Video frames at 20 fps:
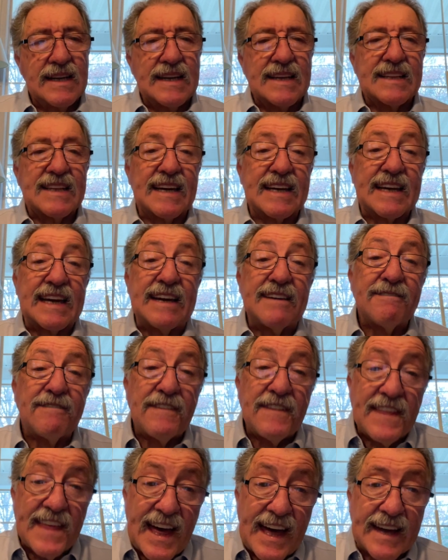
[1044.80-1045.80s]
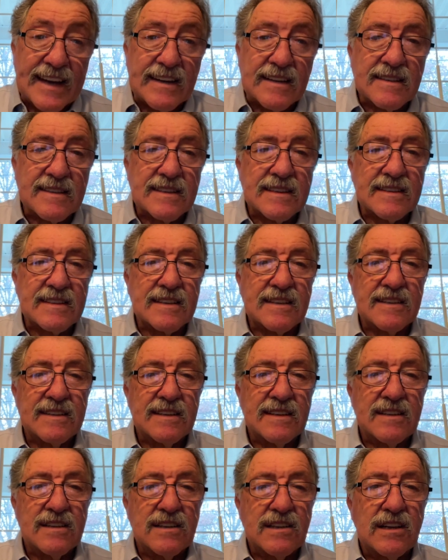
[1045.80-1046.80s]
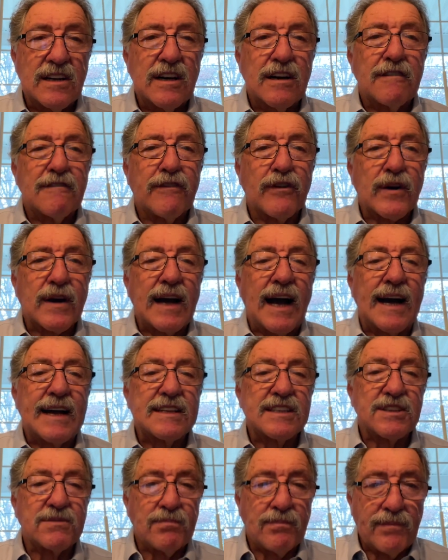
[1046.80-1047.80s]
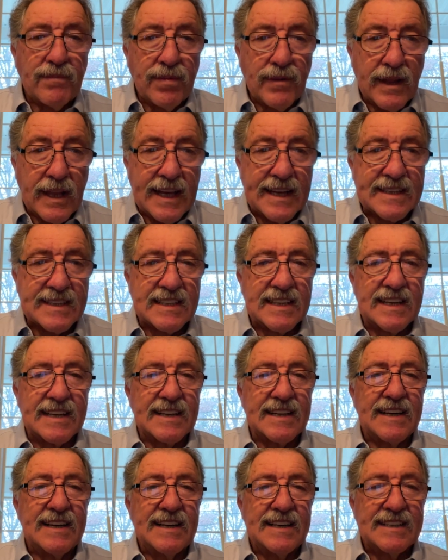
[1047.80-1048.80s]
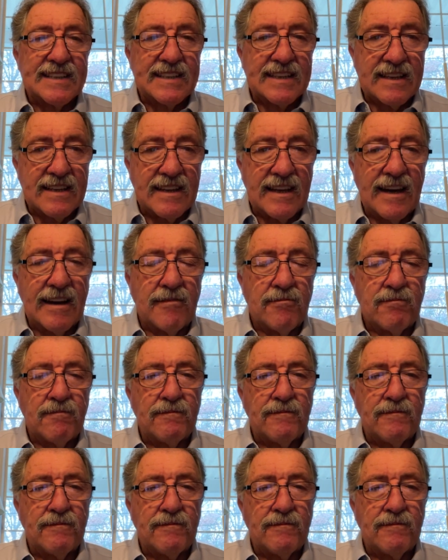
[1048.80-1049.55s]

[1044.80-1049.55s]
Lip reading: They gave thanks for God's blessing to them.